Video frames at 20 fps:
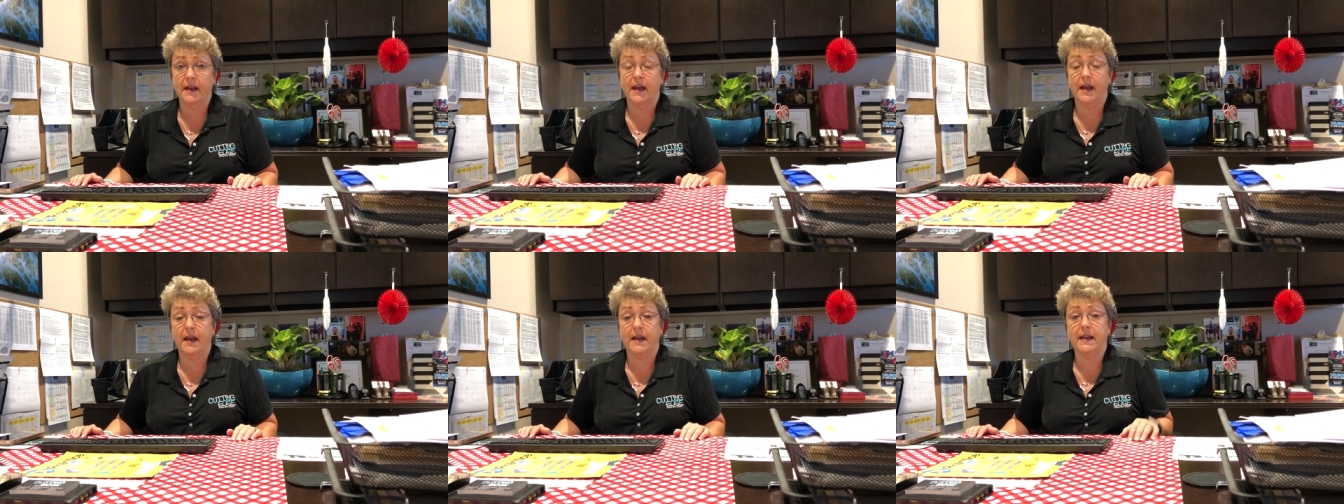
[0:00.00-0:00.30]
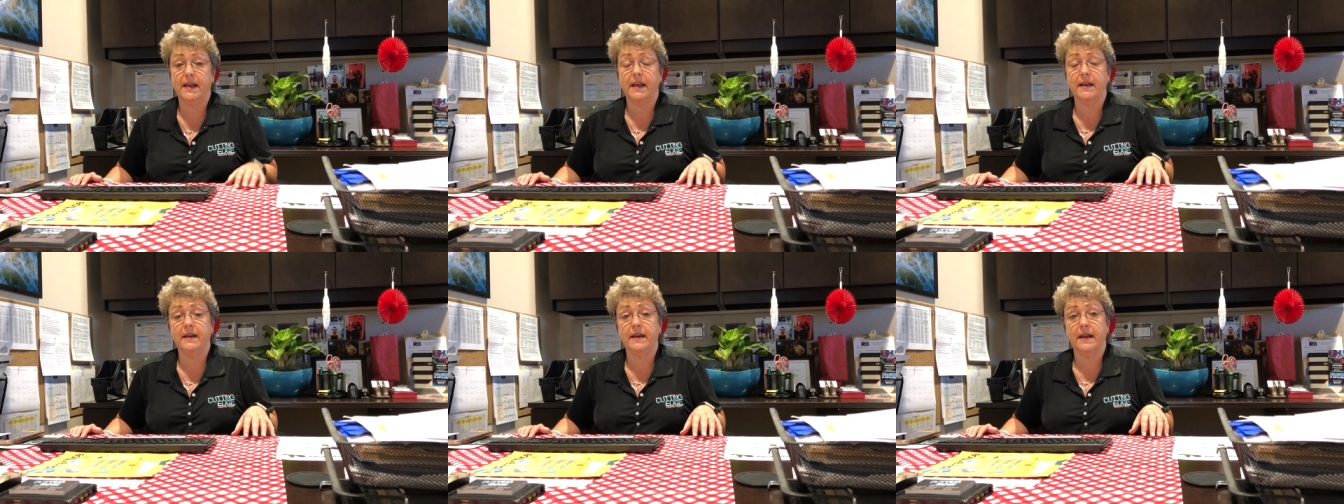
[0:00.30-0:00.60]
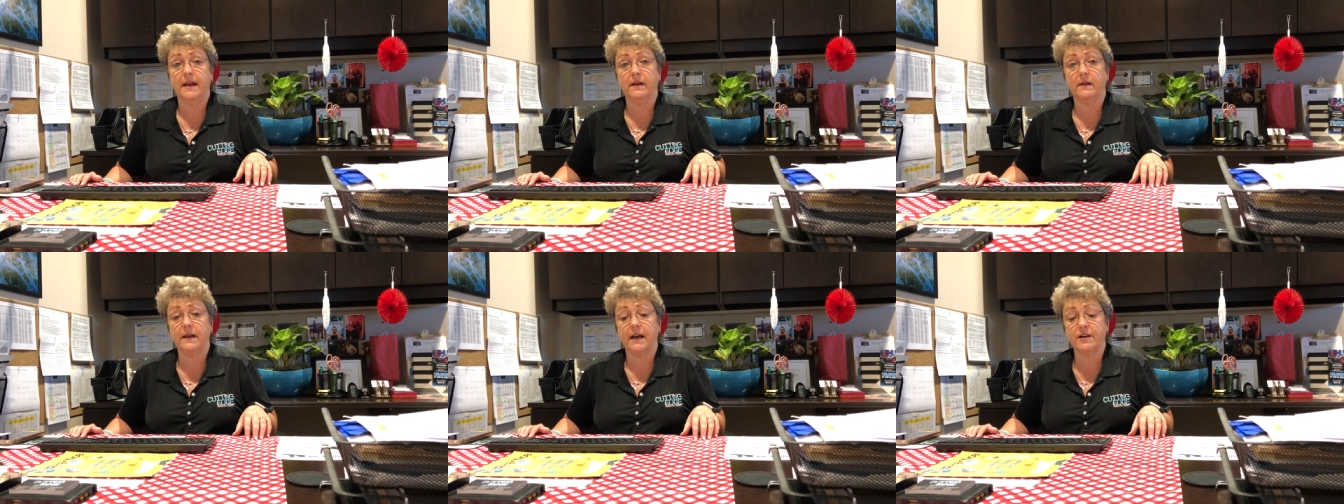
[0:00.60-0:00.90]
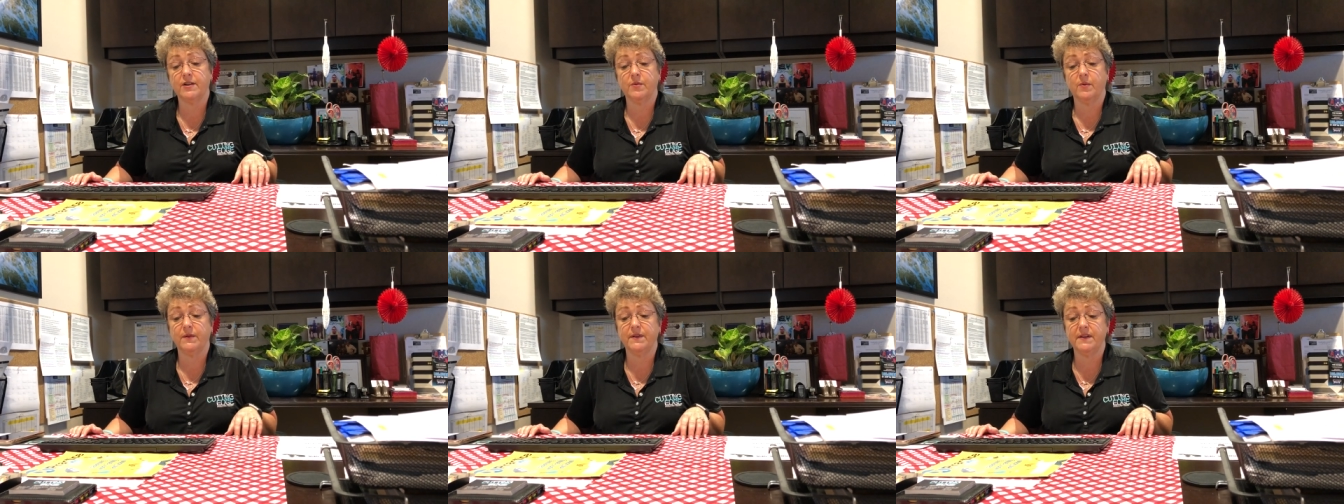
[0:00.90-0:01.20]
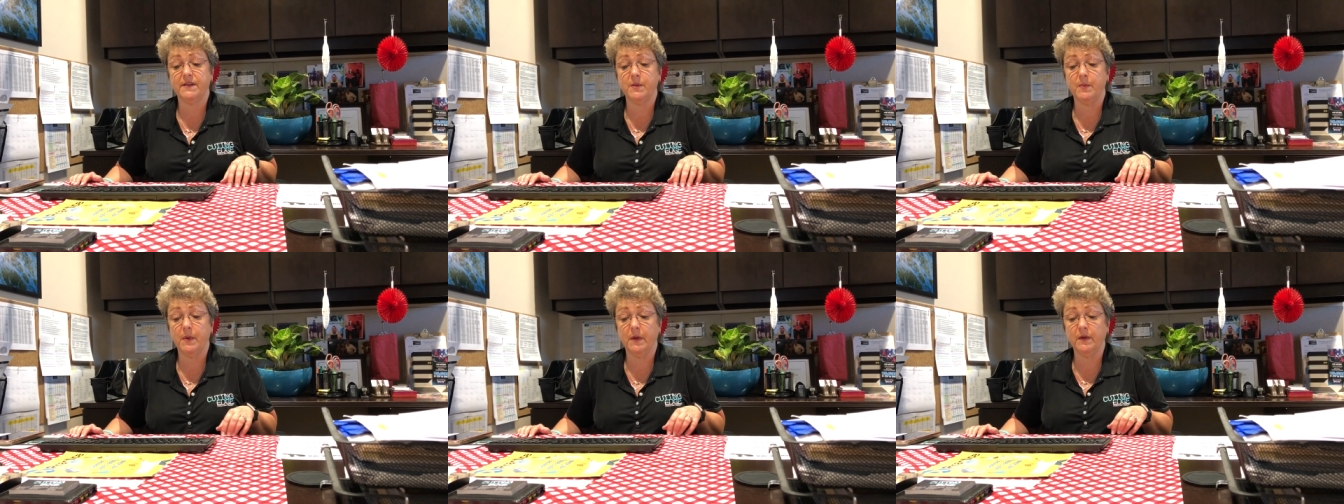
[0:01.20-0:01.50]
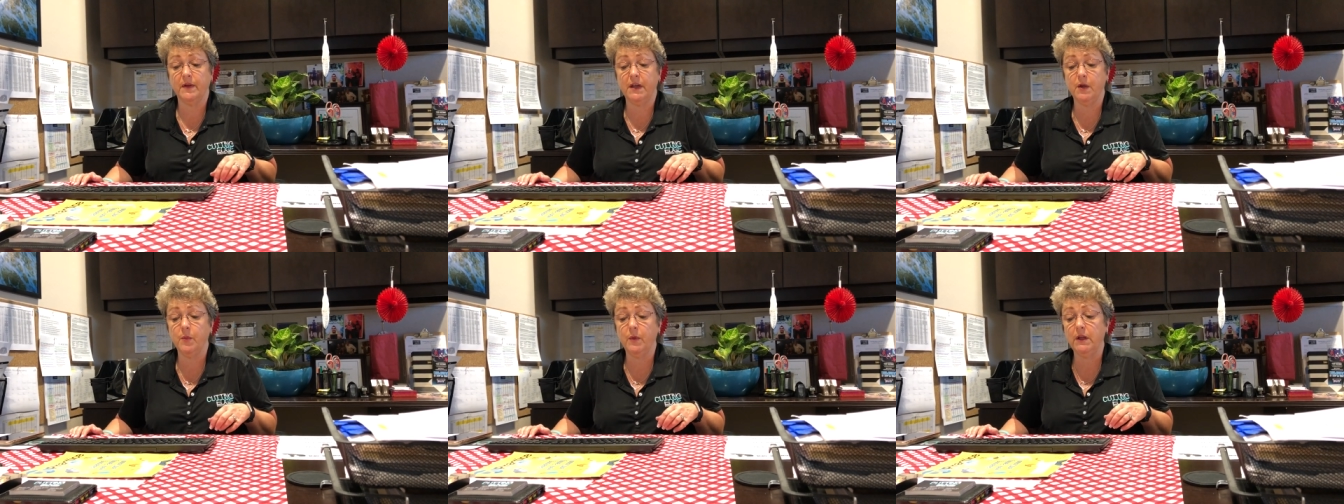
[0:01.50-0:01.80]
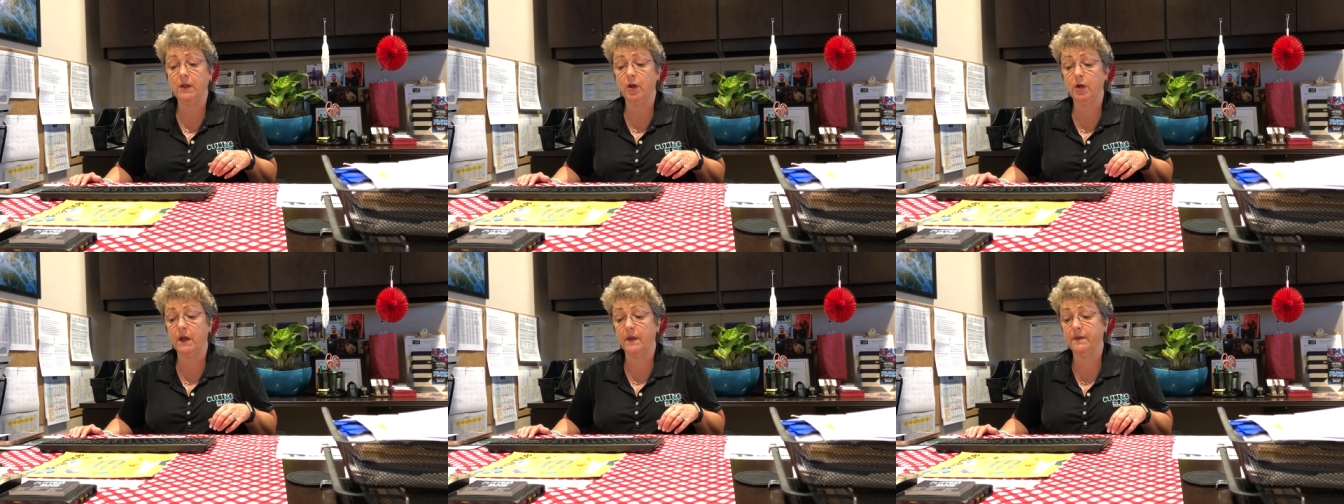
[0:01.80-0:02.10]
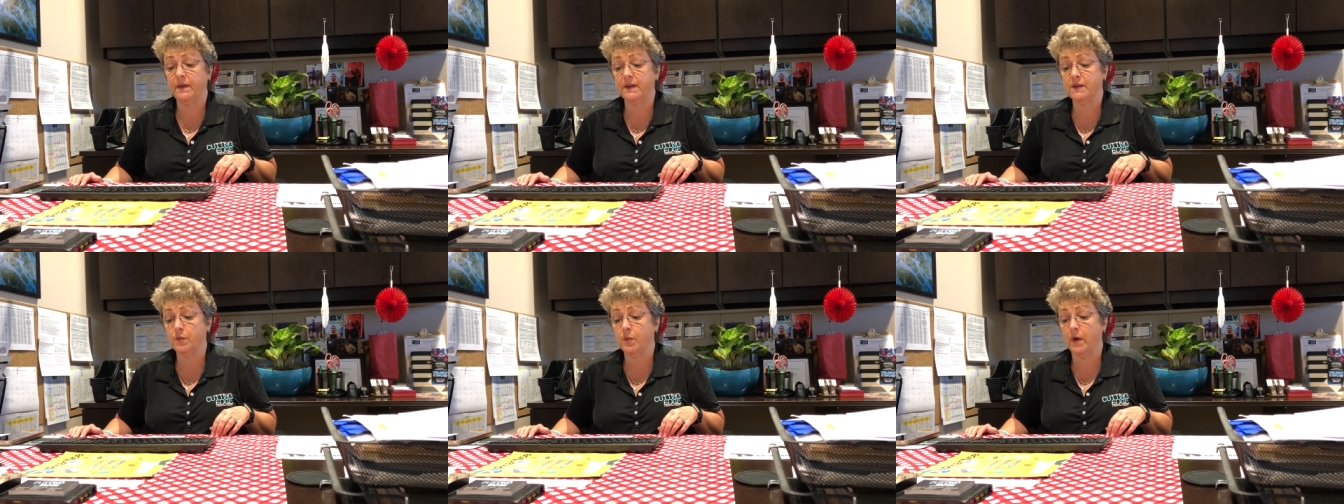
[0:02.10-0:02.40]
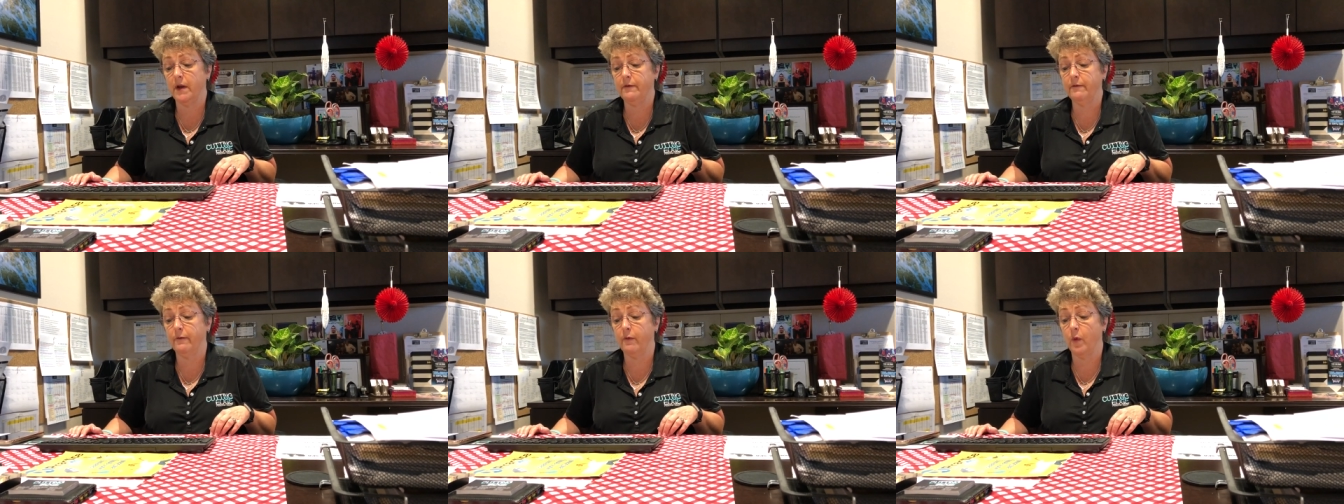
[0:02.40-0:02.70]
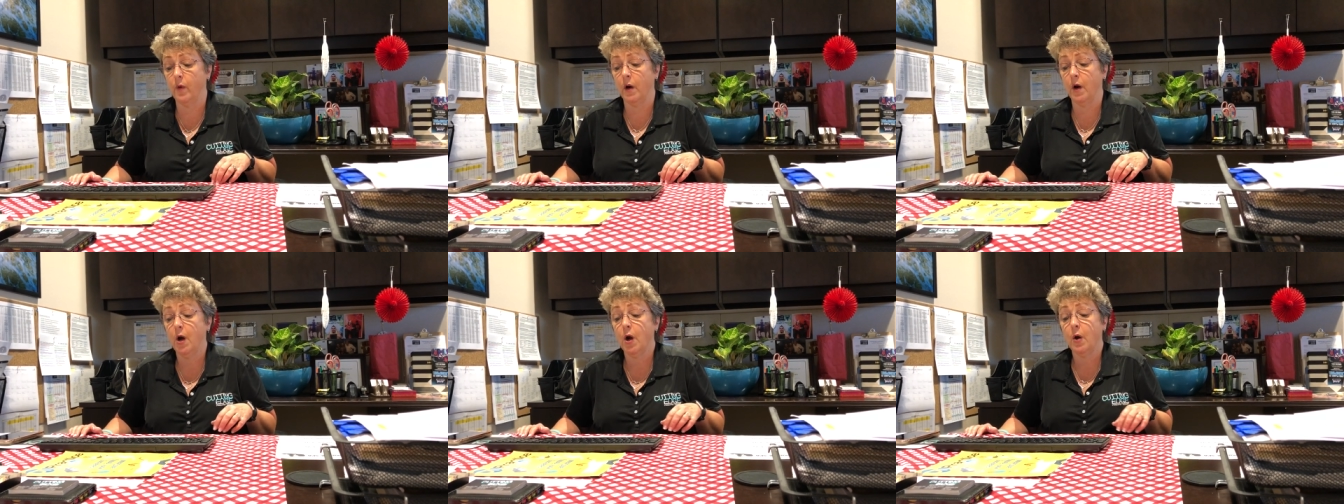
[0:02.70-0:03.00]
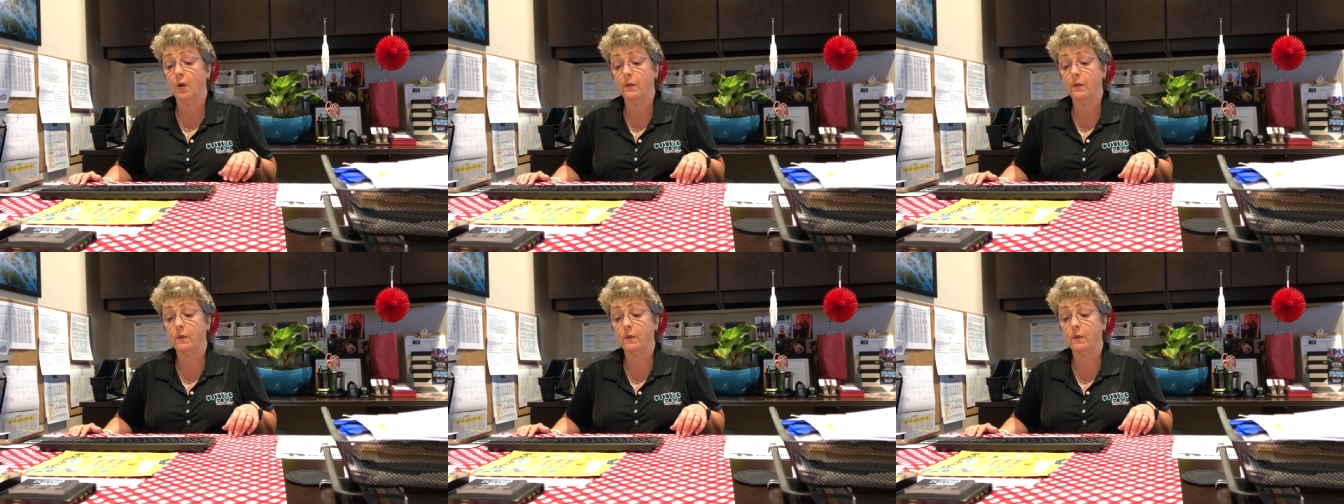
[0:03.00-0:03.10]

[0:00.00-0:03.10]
Again, intellectual disability. We look at this one for